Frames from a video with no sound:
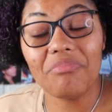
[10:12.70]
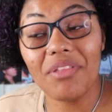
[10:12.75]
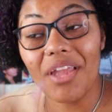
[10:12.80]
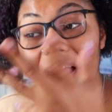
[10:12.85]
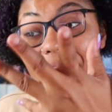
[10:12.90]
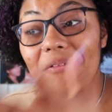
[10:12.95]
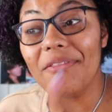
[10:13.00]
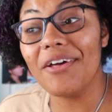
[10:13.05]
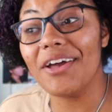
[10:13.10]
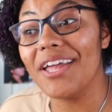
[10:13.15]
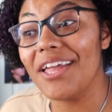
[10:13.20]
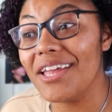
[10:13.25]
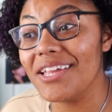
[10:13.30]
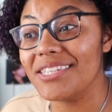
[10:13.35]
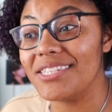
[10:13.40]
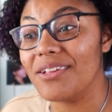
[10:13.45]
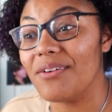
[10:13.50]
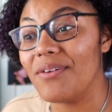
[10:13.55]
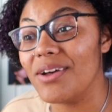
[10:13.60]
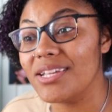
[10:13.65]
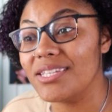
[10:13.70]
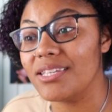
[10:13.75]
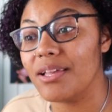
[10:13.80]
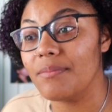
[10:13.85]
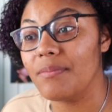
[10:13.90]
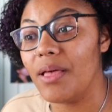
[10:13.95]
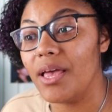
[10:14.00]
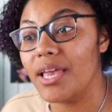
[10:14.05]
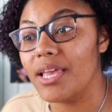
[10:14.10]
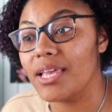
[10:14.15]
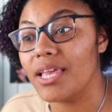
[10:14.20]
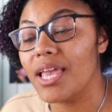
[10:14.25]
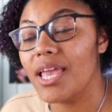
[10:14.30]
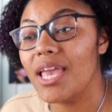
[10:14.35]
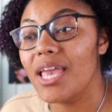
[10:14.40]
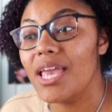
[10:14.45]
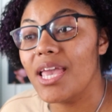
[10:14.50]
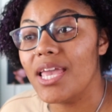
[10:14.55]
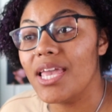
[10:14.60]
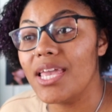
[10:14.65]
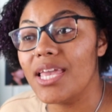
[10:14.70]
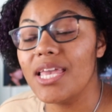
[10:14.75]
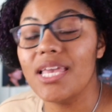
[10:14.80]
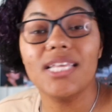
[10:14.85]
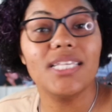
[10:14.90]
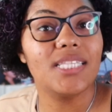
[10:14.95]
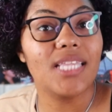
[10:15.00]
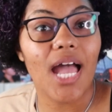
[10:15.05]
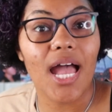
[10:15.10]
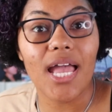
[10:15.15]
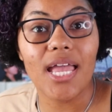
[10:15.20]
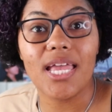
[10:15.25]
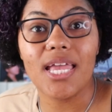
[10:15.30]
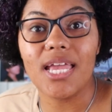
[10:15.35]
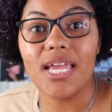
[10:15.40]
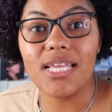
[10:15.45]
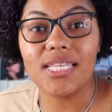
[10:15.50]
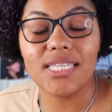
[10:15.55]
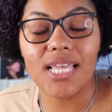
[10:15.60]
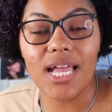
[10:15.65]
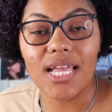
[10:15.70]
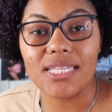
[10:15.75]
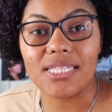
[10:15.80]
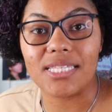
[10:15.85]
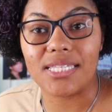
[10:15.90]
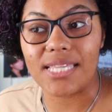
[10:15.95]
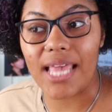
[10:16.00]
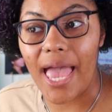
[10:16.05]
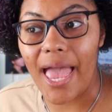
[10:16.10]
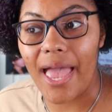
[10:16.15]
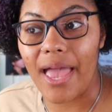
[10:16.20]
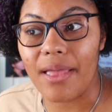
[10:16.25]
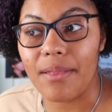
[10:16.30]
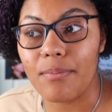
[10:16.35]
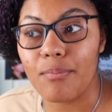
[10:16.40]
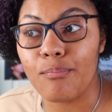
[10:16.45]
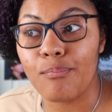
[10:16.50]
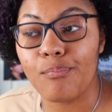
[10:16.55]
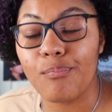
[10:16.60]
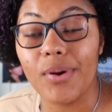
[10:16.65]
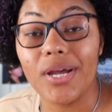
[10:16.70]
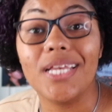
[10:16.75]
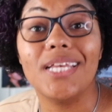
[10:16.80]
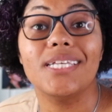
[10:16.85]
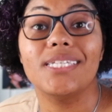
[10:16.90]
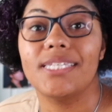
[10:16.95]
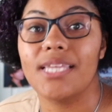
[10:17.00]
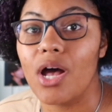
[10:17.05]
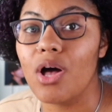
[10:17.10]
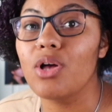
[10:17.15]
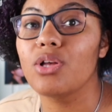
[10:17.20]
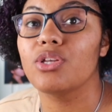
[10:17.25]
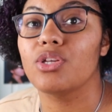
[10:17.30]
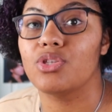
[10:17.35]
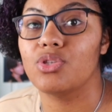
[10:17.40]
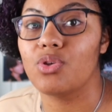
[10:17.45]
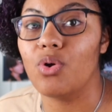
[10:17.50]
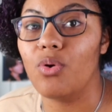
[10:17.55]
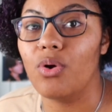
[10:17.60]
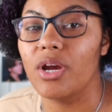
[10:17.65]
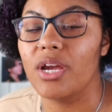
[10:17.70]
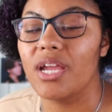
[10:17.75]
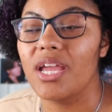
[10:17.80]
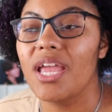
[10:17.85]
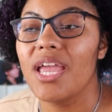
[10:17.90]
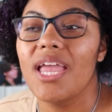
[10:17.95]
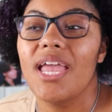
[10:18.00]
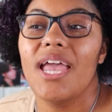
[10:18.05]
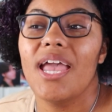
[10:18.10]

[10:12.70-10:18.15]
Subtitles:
Now I'm looking at SOS, I'm like, it's not sad, but he's telling a story.